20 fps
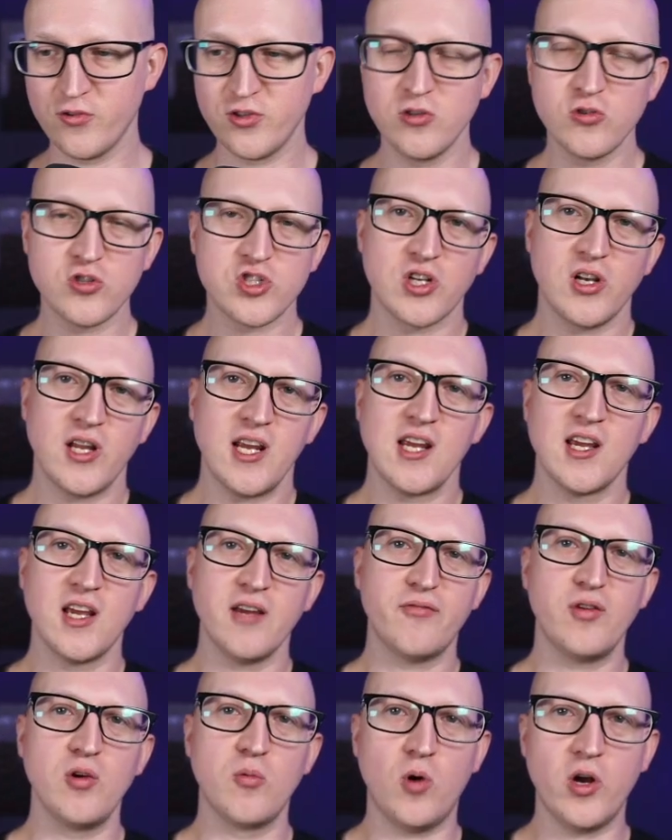Usually
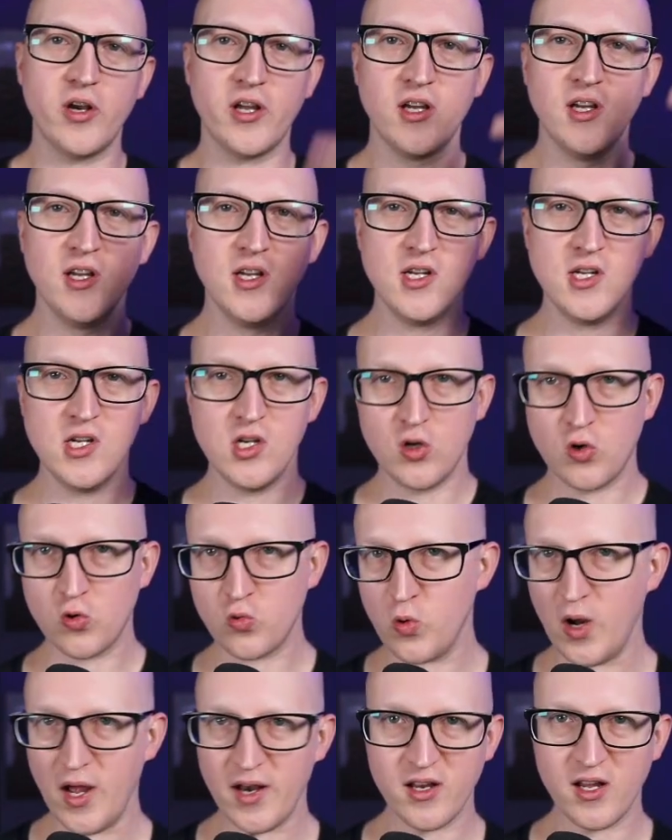if you want to
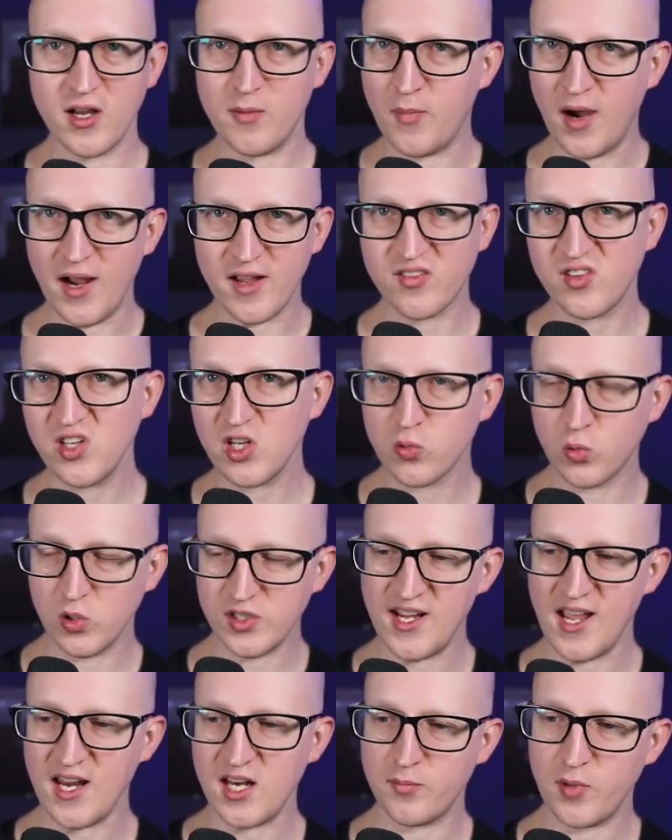run a
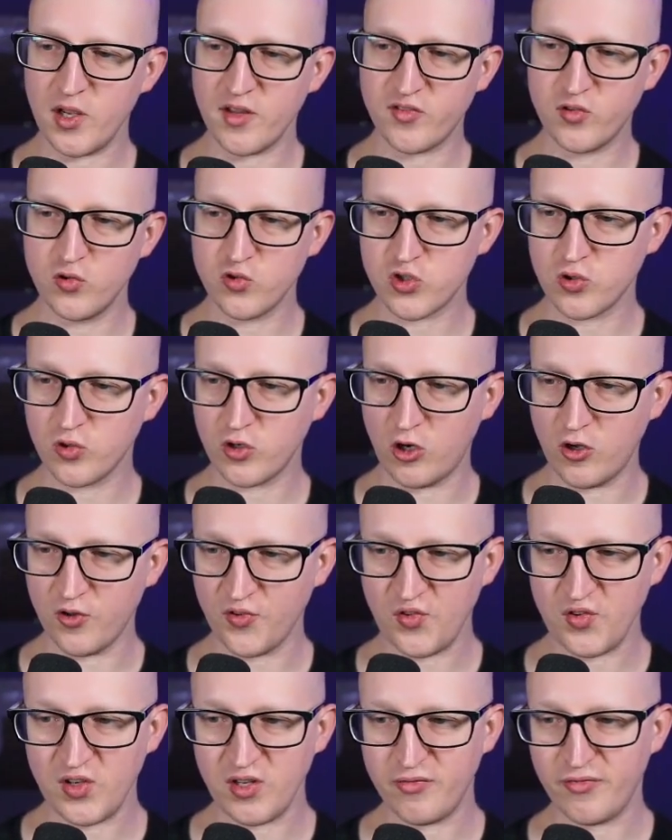MySQL database, you should
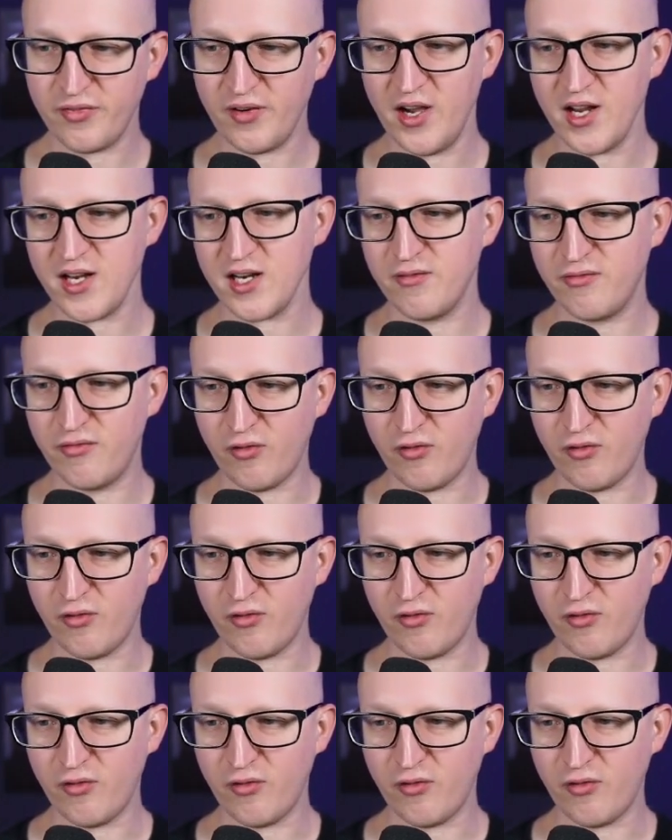also define a